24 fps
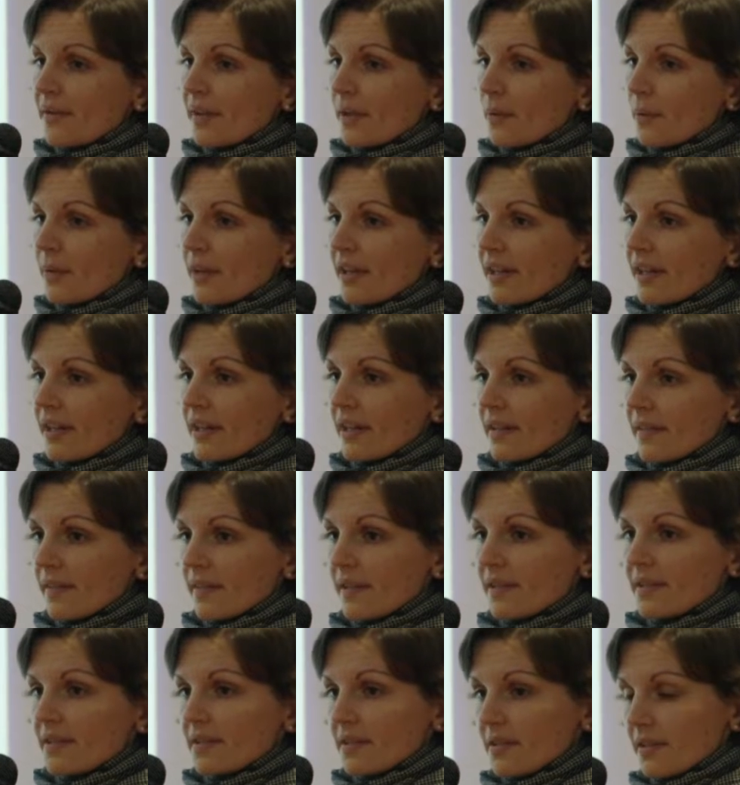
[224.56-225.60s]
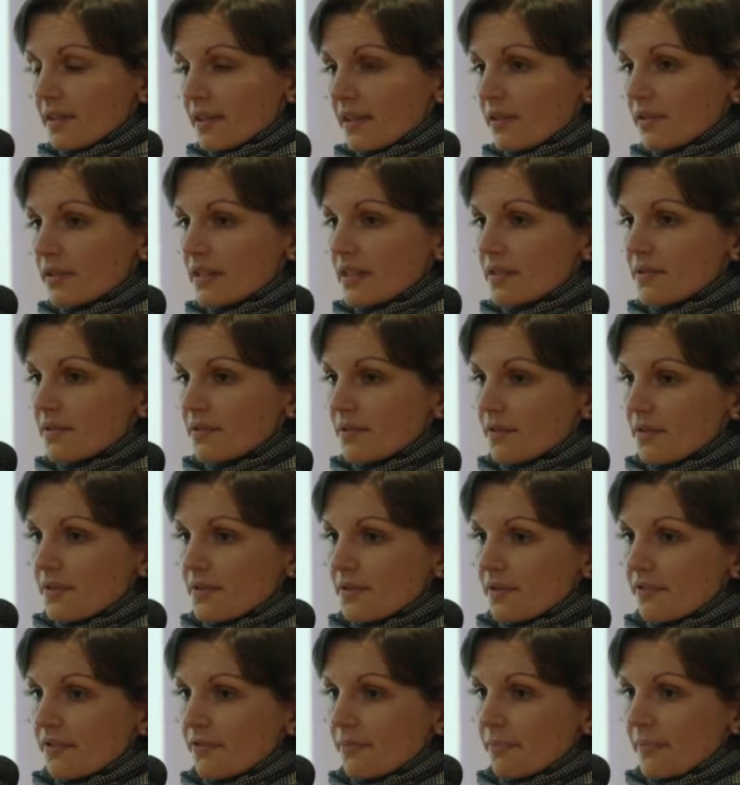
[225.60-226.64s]
were in this discourse
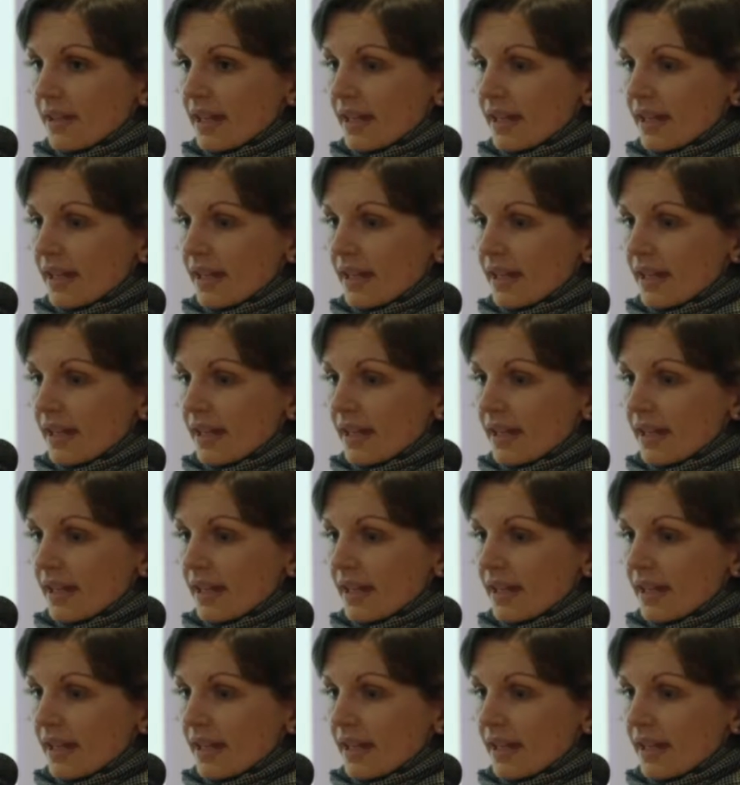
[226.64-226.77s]
of